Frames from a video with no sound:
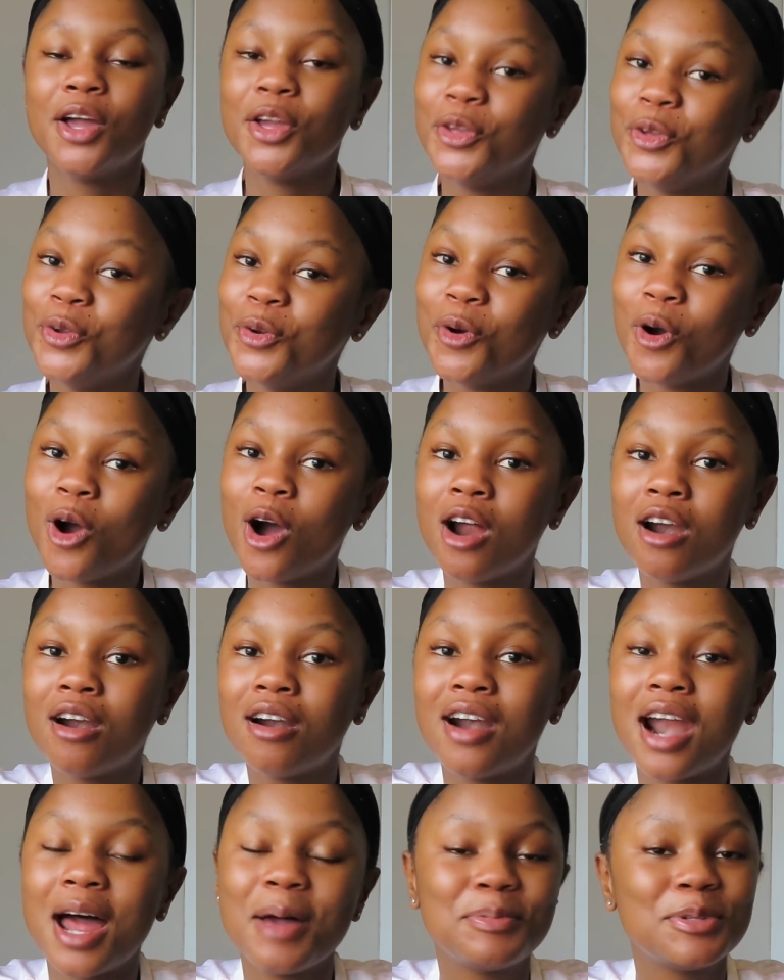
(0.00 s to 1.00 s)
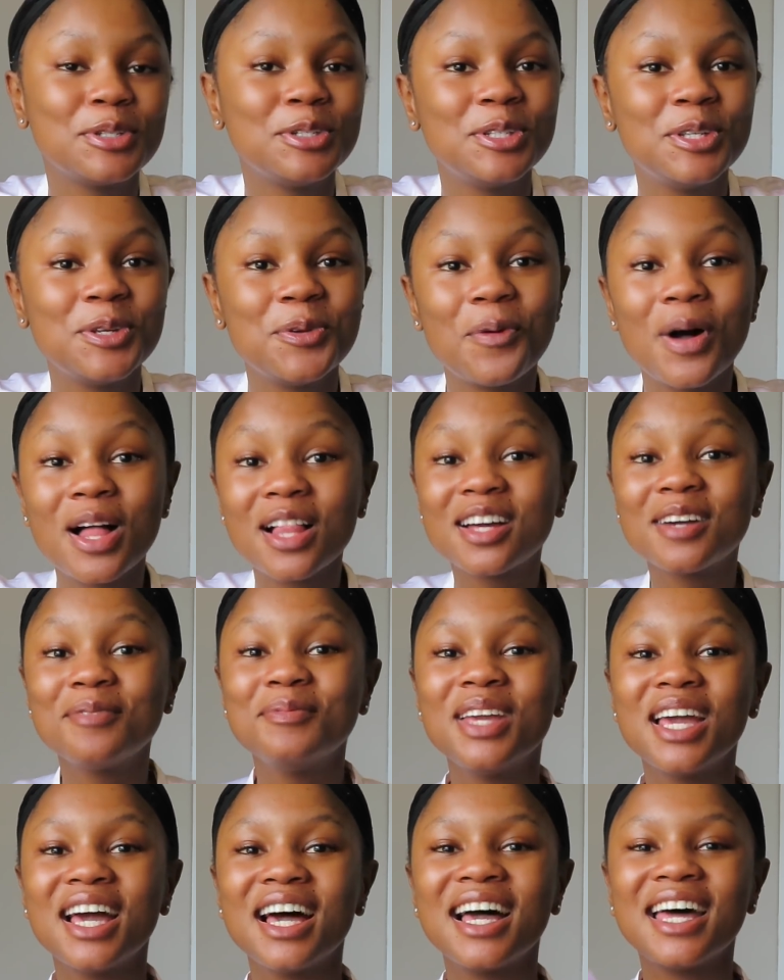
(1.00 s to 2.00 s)
You are absolutely welcome
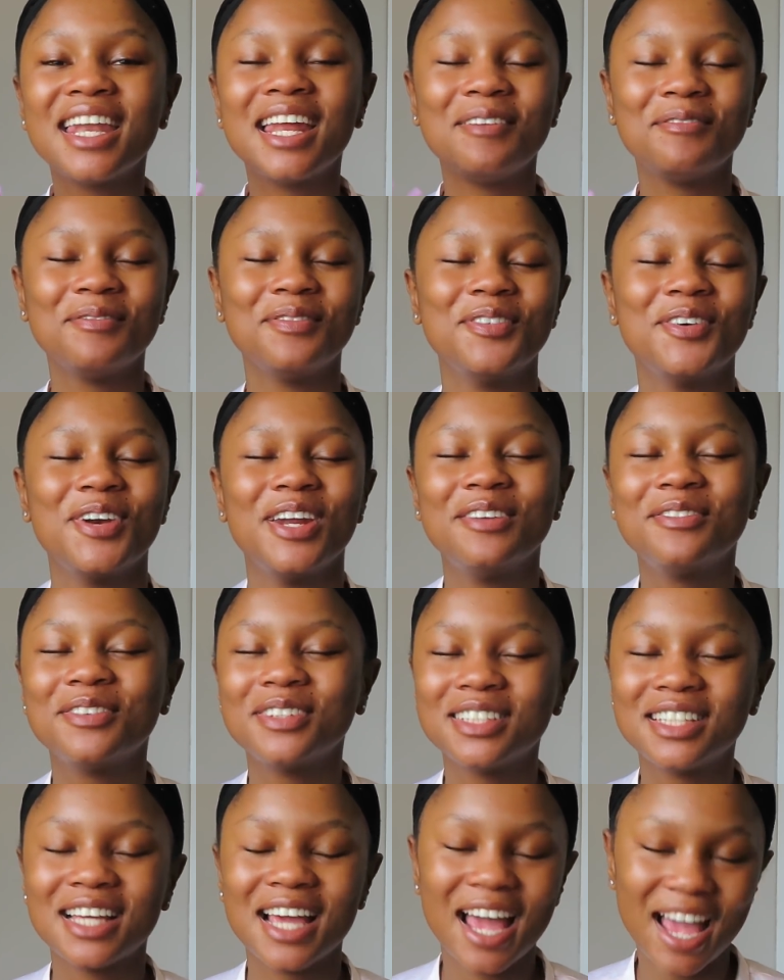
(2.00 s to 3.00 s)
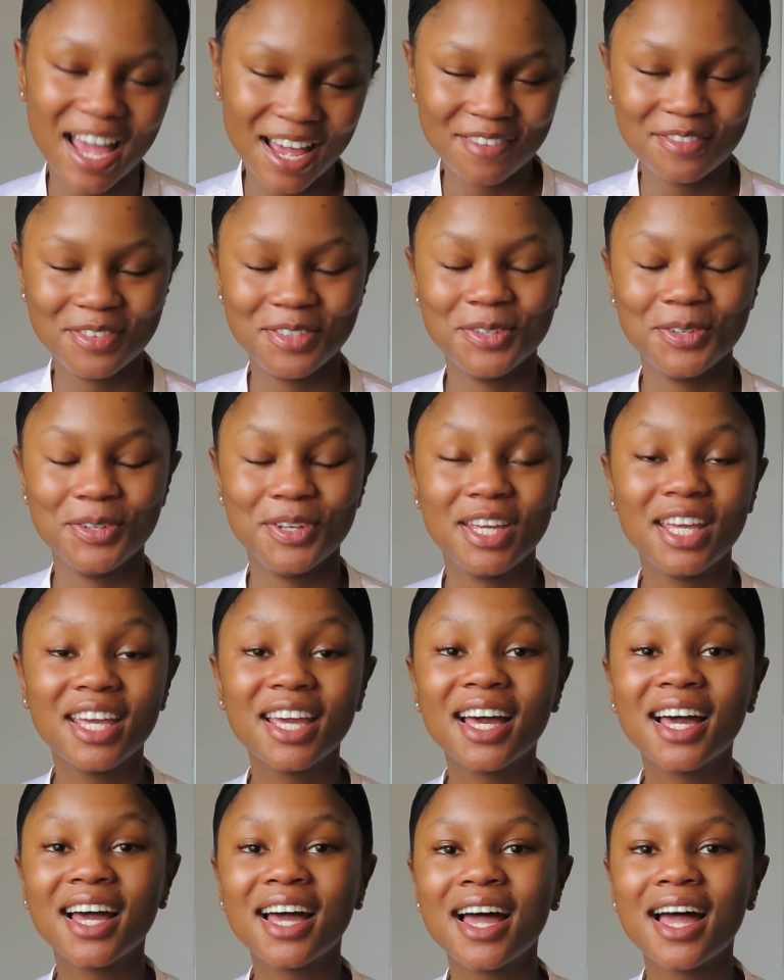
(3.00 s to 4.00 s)
here, and I'm grateful to have you
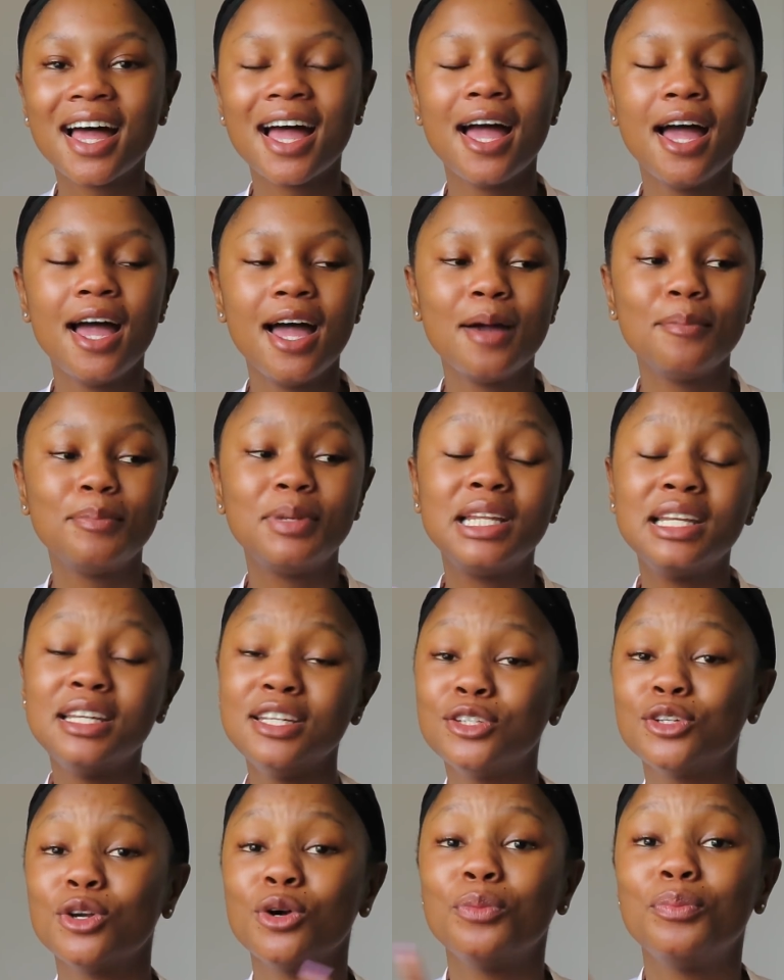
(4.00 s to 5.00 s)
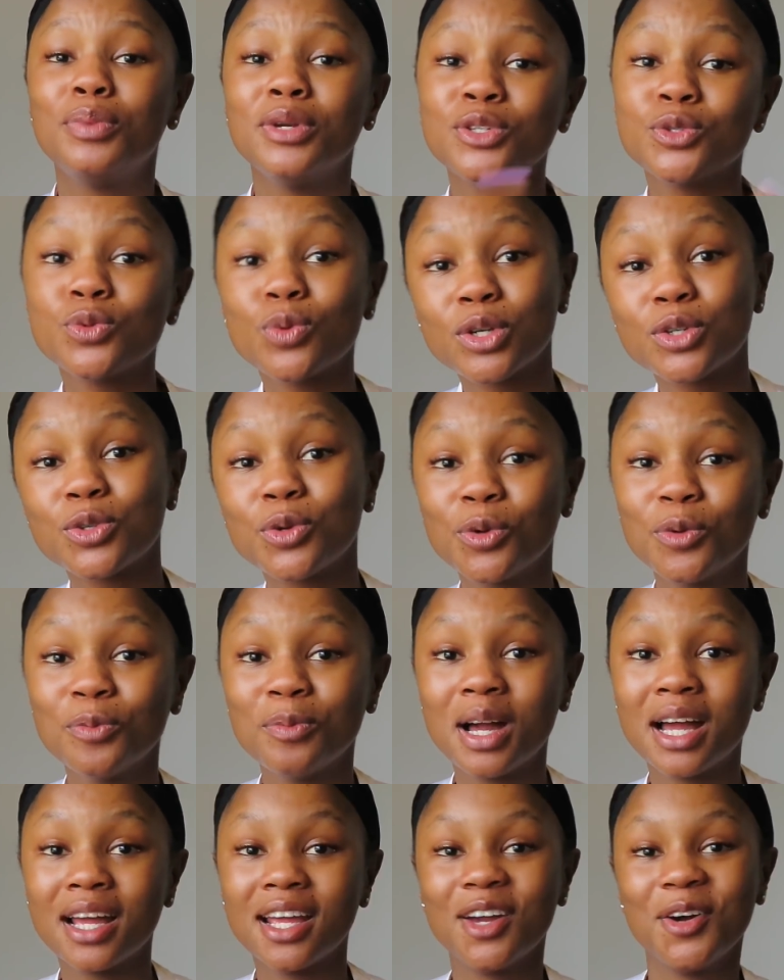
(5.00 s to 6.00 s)
here. Please go binge watch all
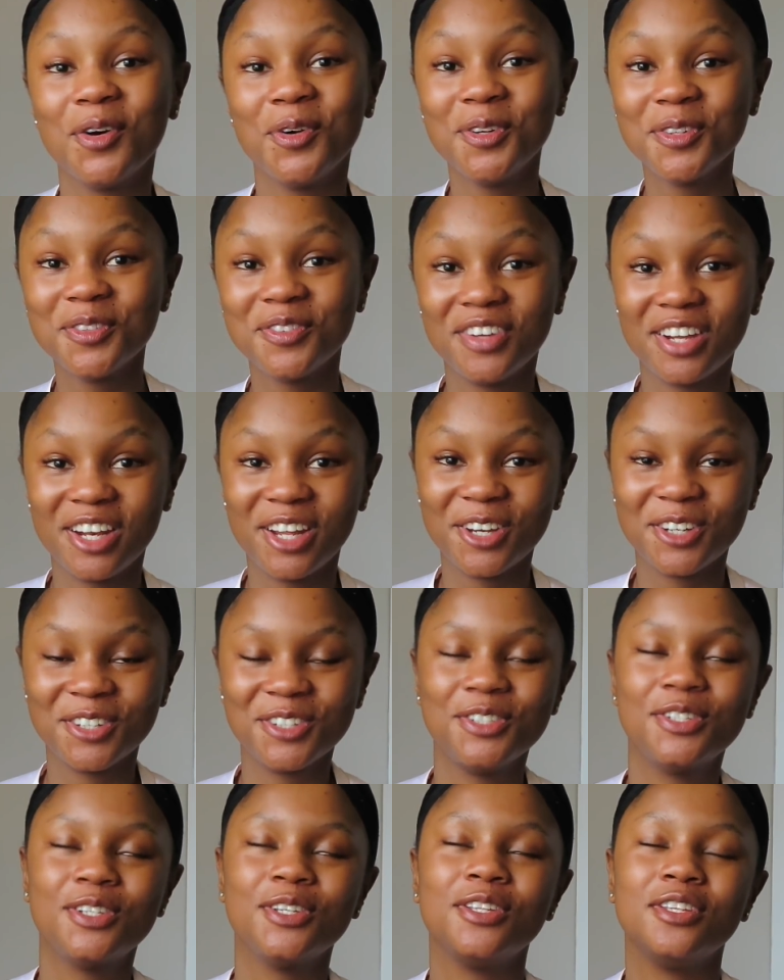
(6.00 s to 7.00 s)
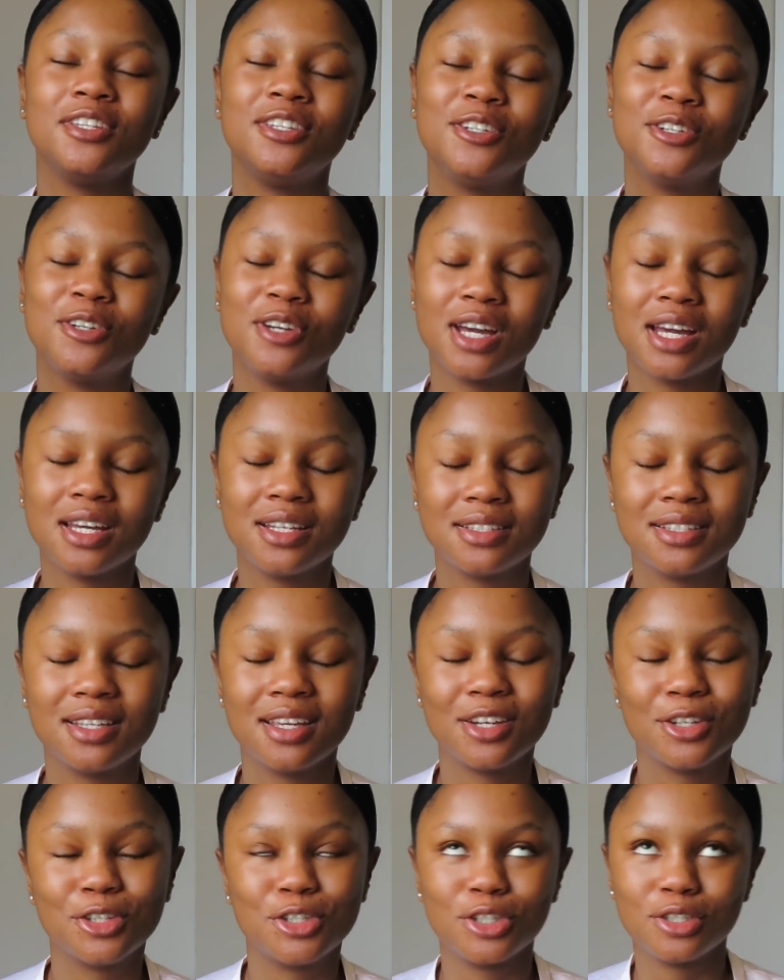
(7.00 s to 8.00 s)
my old videos so that you guys
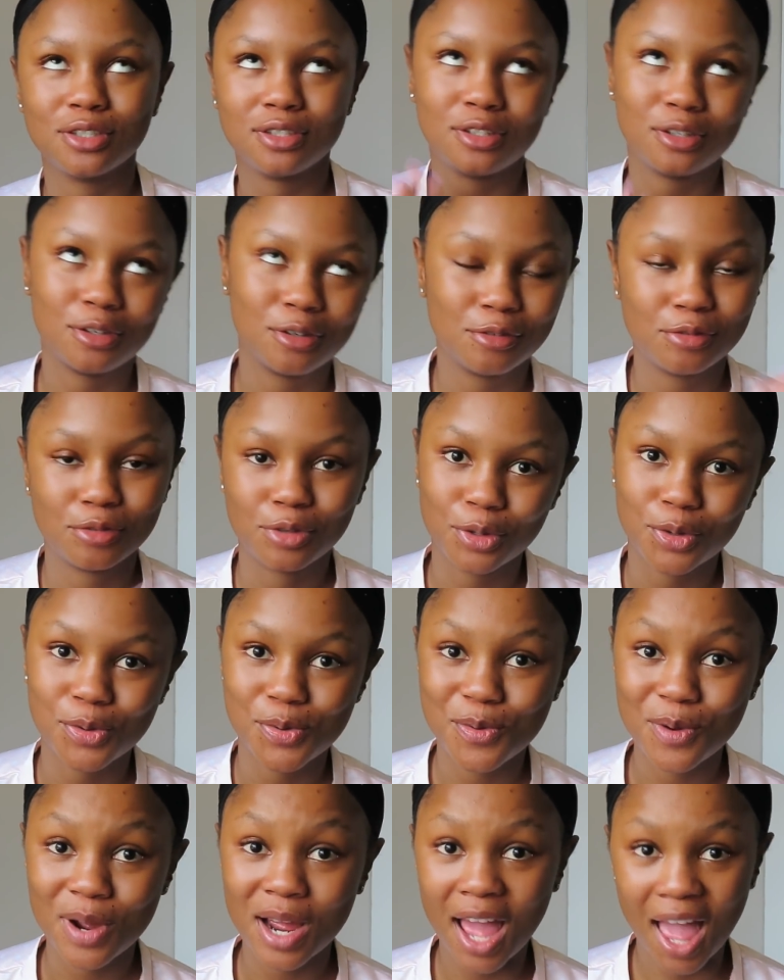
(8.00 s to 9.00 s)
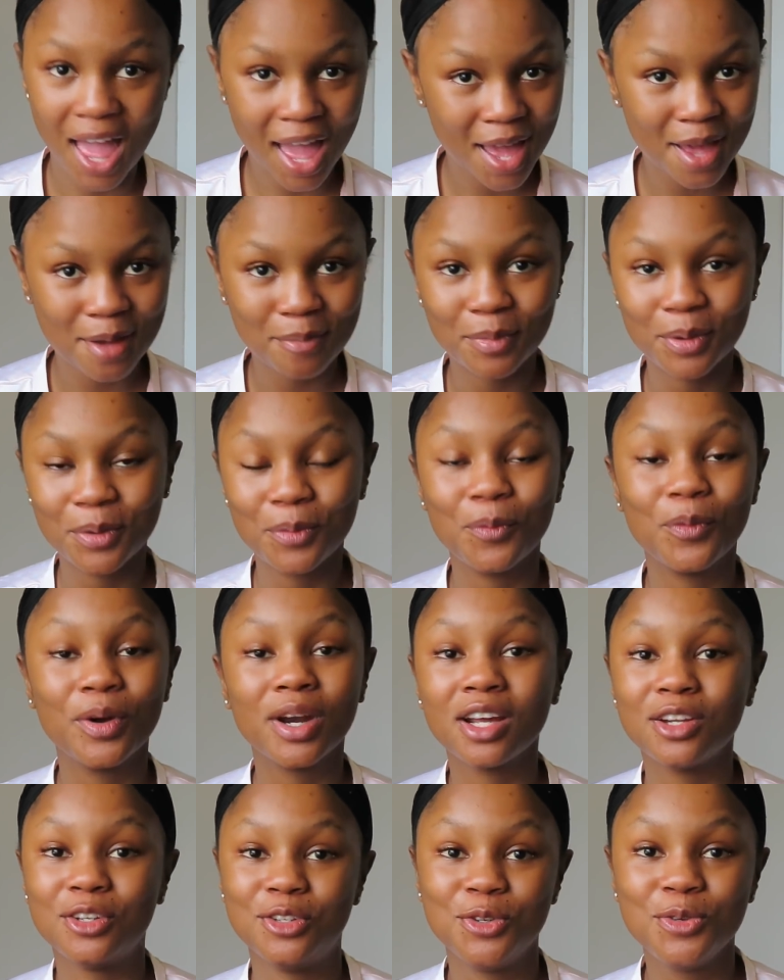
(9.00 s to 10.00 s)
get a gist of who I am and what
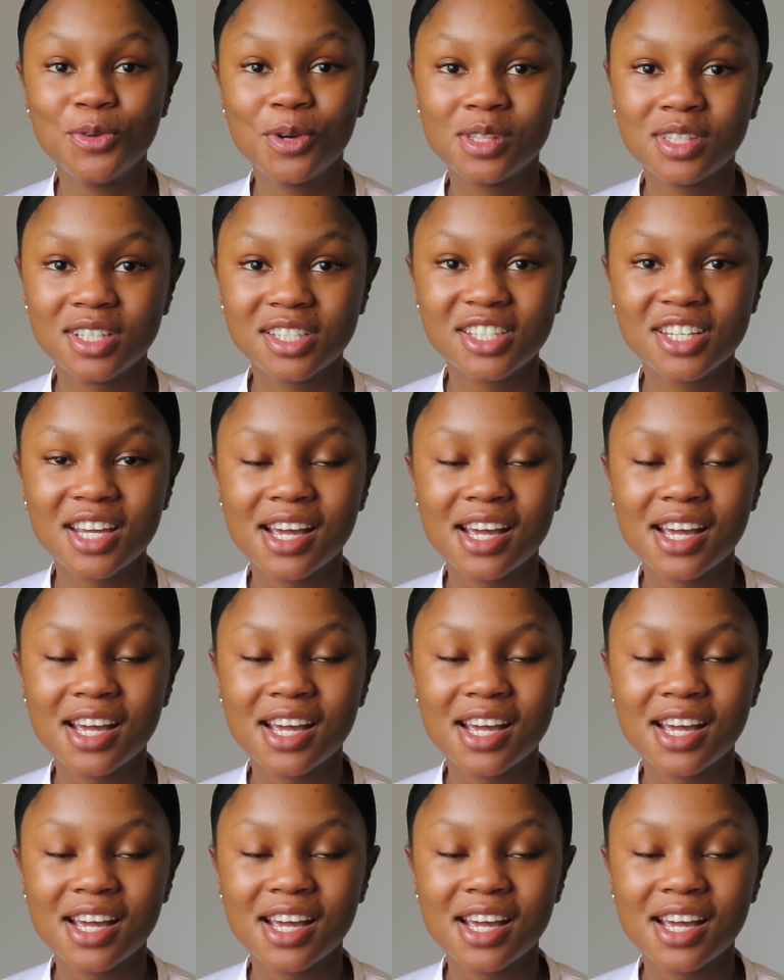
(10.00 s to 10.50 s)
I do on this